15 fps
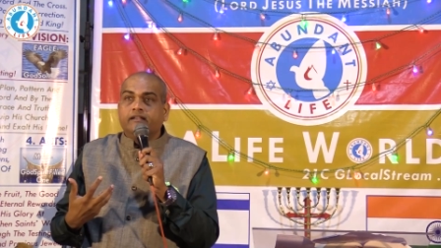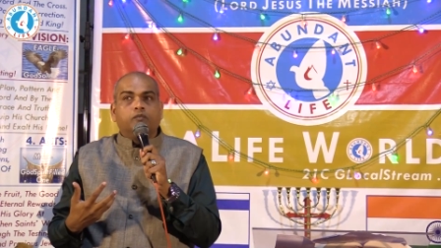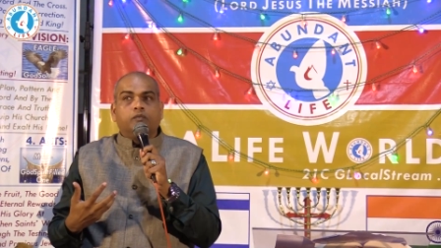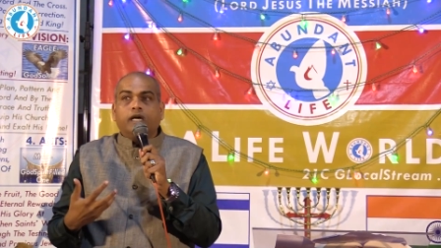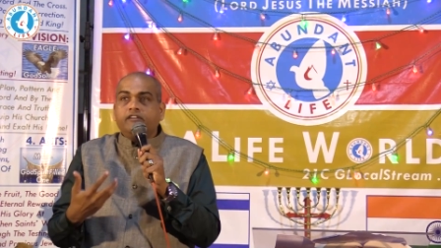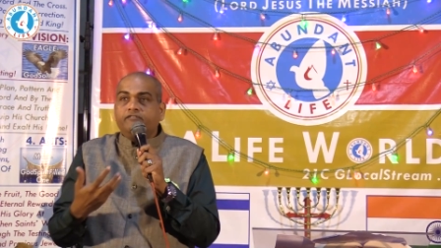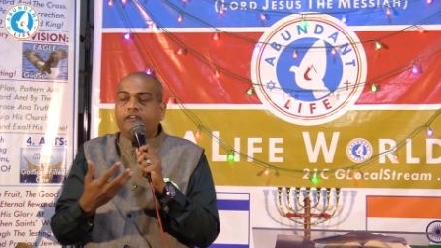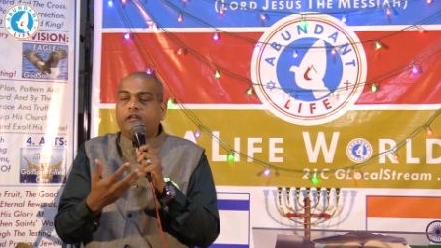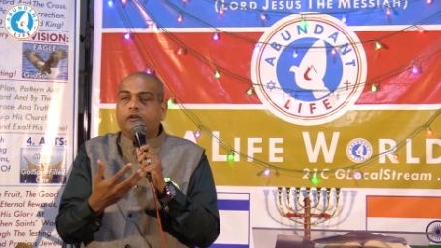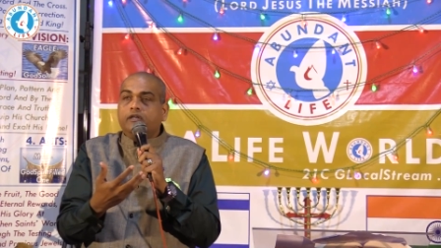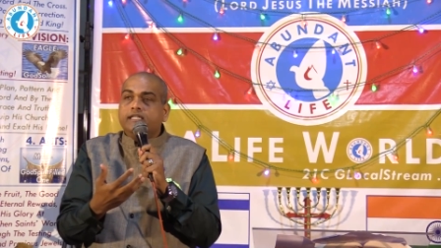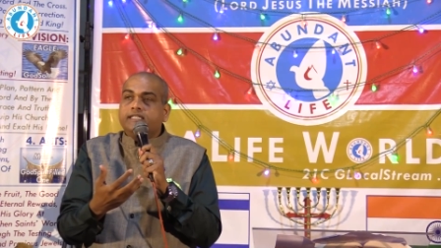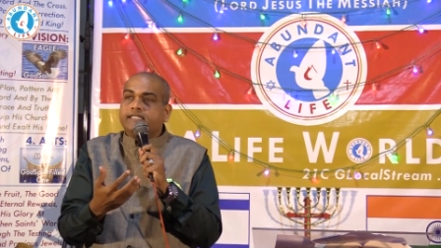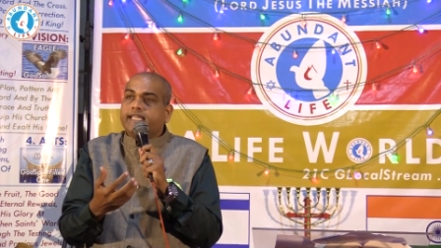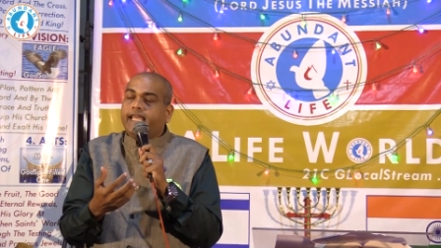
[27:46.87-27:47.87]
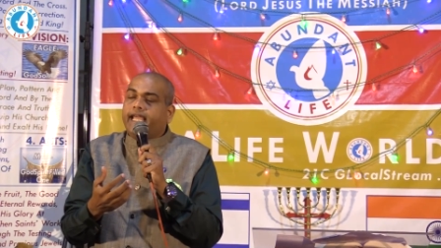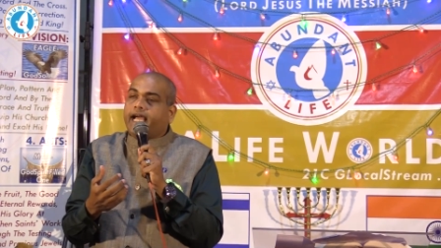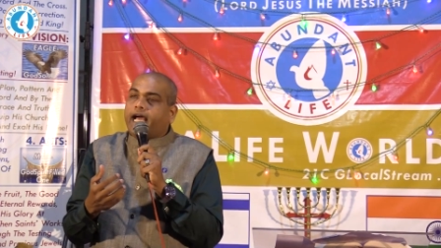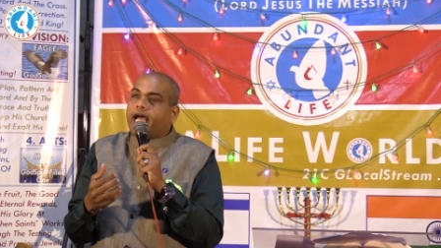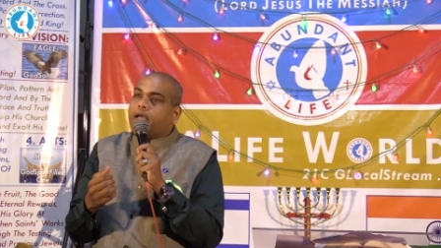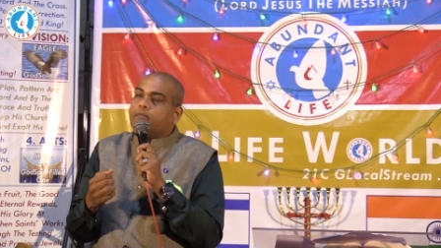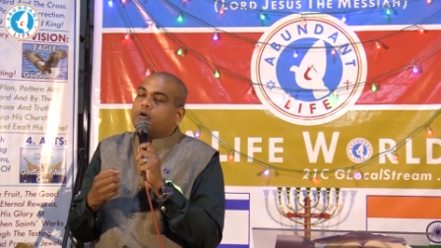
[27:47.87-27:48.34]
One fellow is
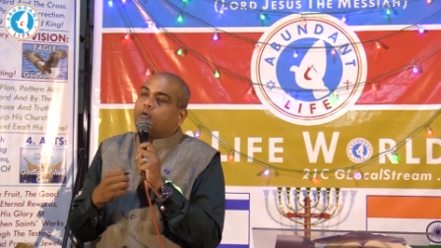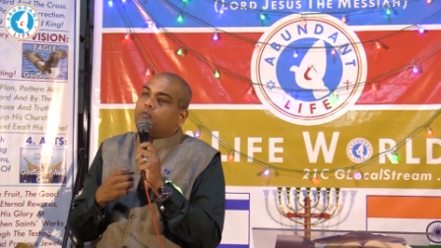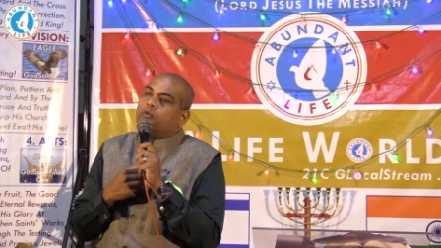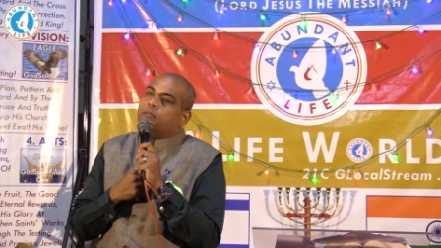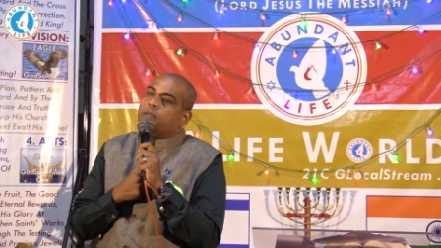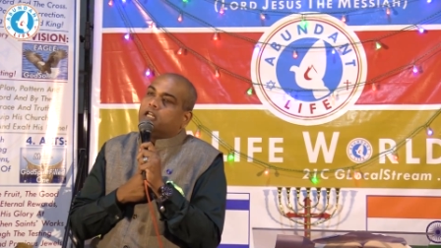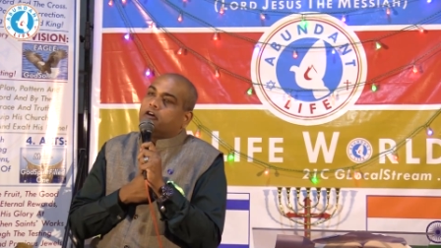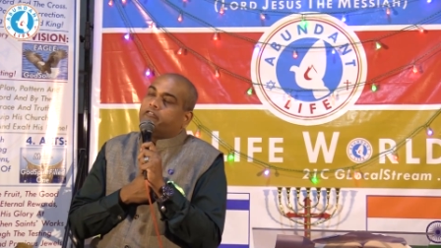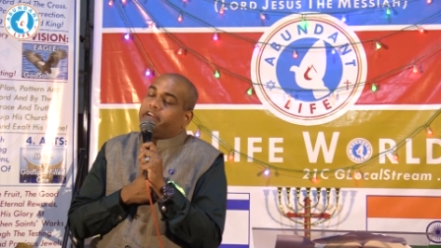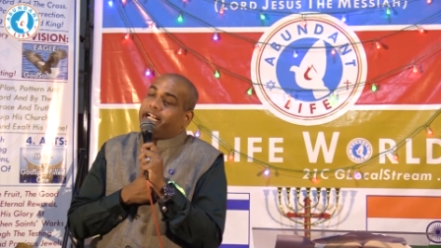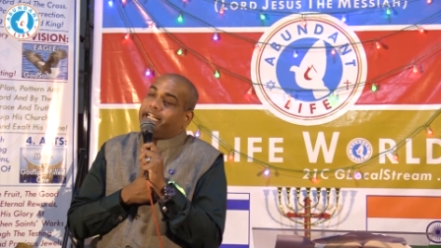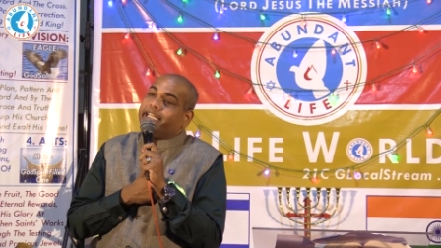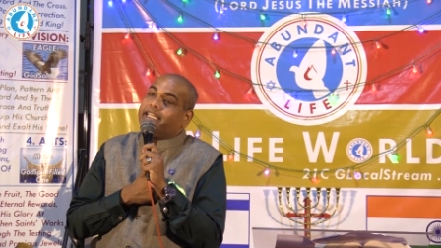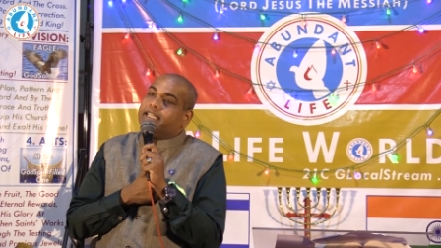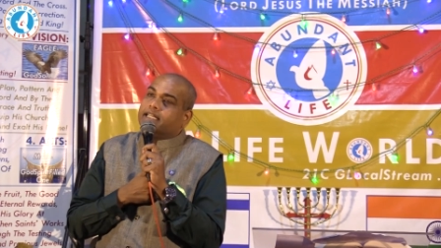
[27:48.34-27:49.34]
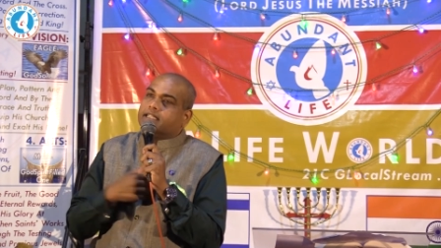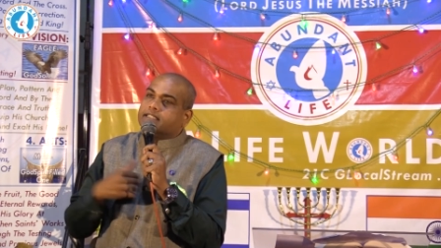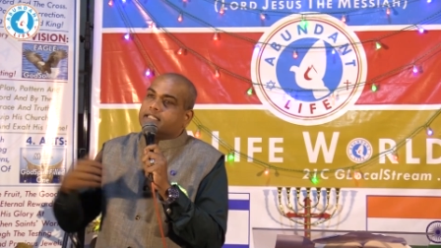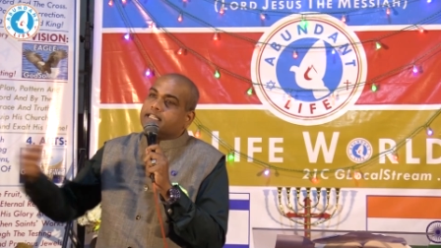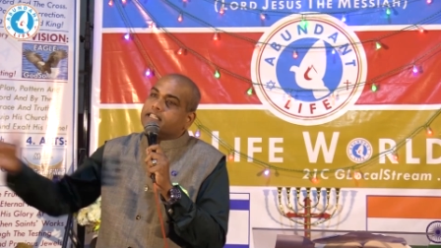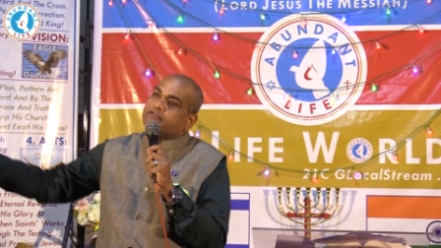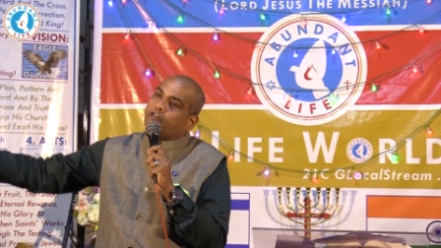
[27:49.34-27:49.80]
saying, I'm a woman of 18
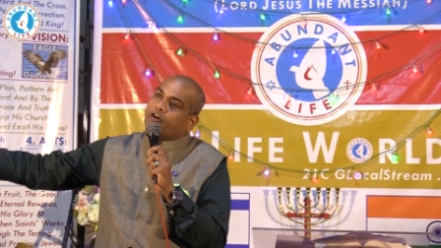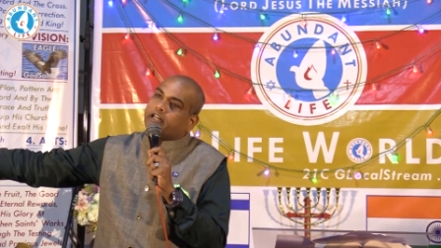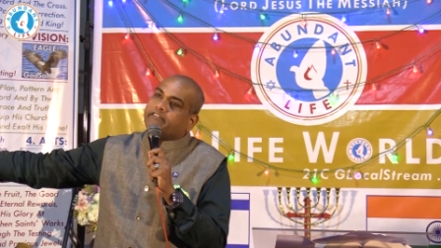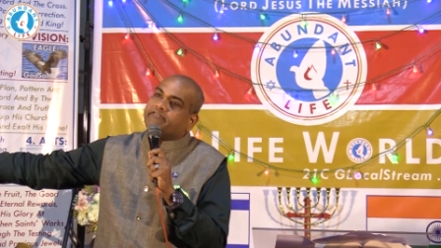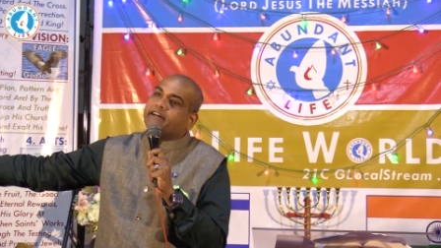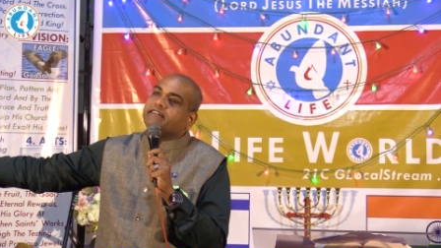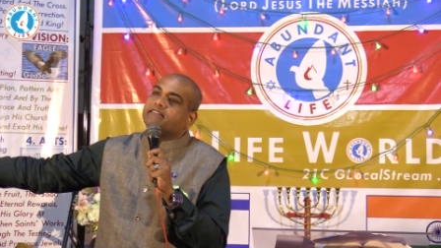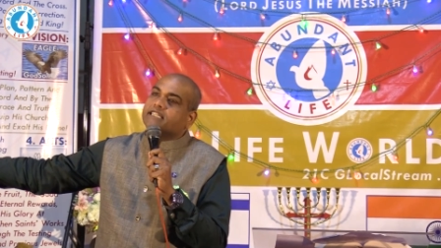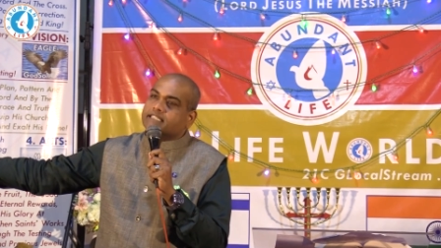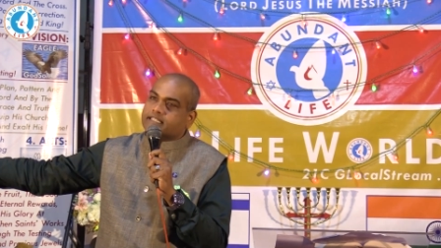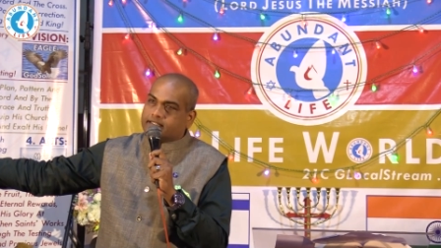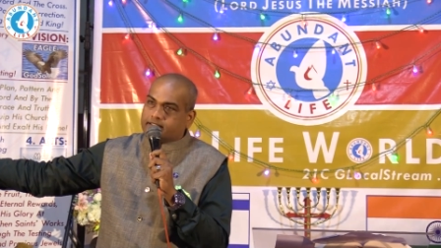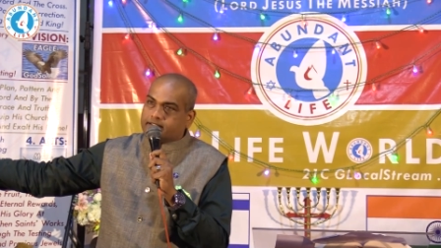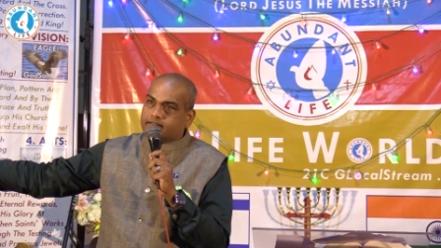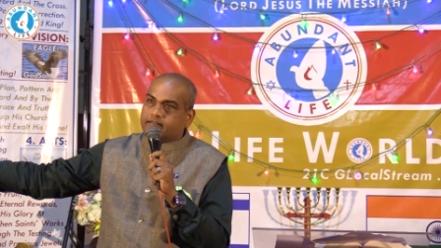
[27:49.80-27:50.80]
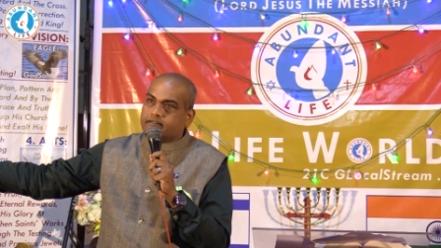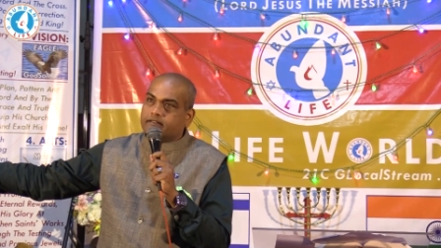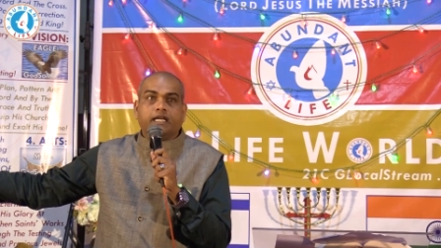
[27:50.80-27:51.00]
years. He's 45 years.